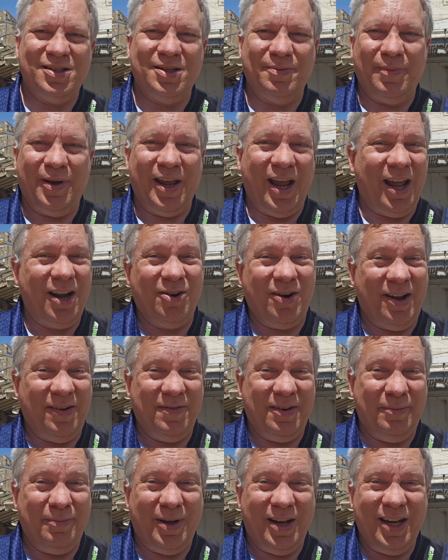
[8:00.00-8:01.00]
somebody, I don't
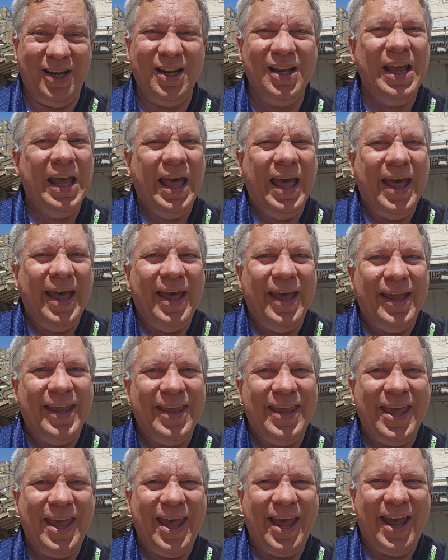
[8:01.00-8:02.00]
have any money,
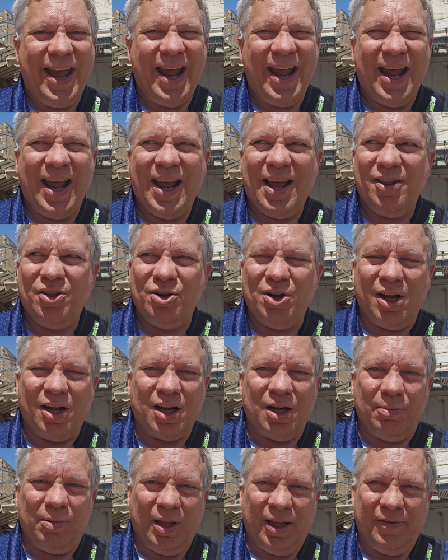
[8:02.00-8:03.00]
yeah, they're not
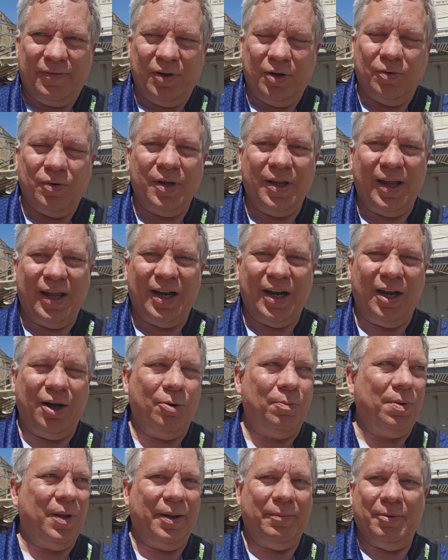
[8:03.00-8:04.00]
going to believe you, and I
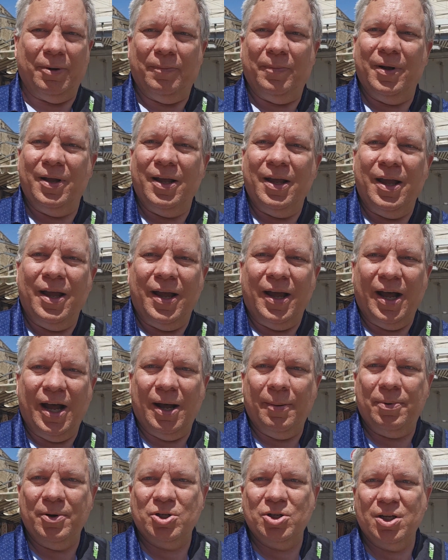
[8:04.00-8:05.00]
don't blame them.
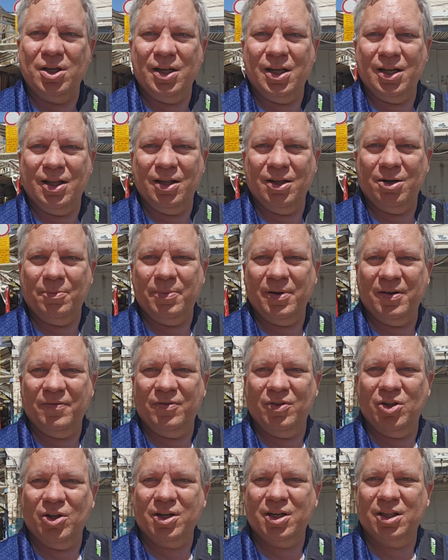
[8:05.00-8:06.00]
But you can get a little bit of
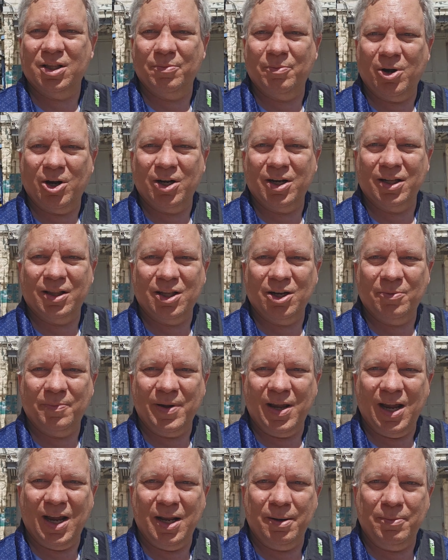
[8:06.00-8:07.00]
a look at the market there
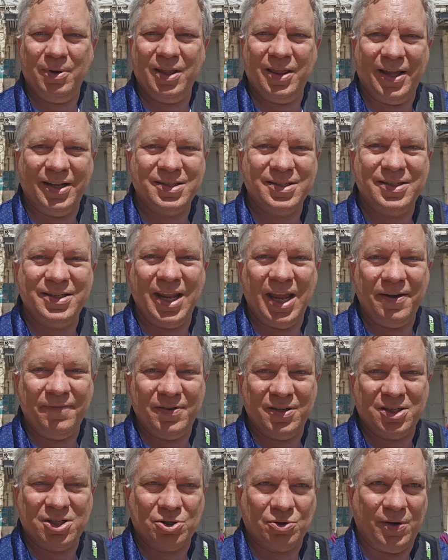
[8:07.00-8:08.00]
behind me. That's
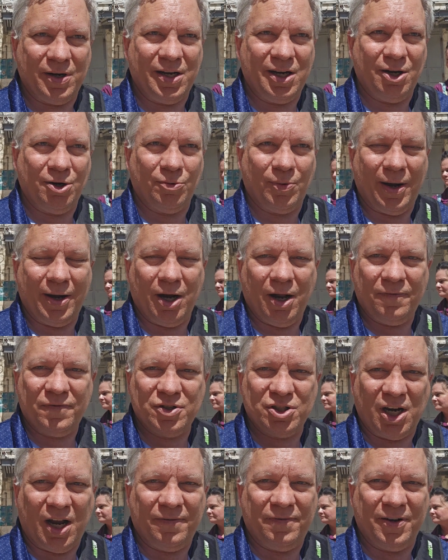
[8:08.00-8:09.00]
David Street here, right off
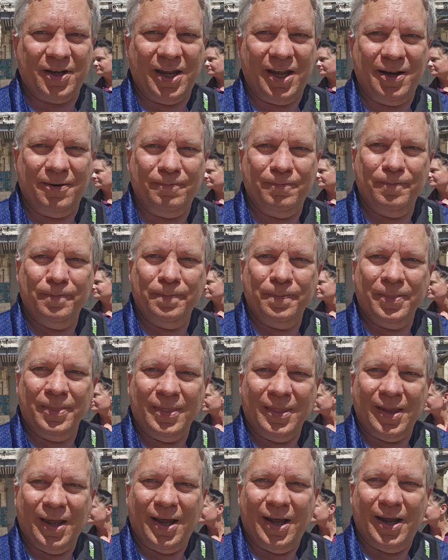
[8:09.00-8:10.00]
of Jaffa Gate.
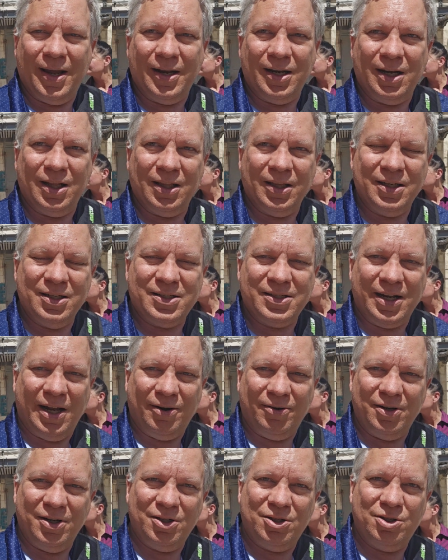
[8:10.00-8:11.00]
And it leads
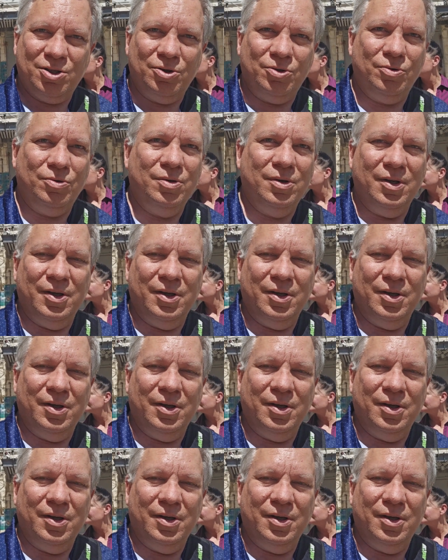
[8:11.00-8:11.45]
down into,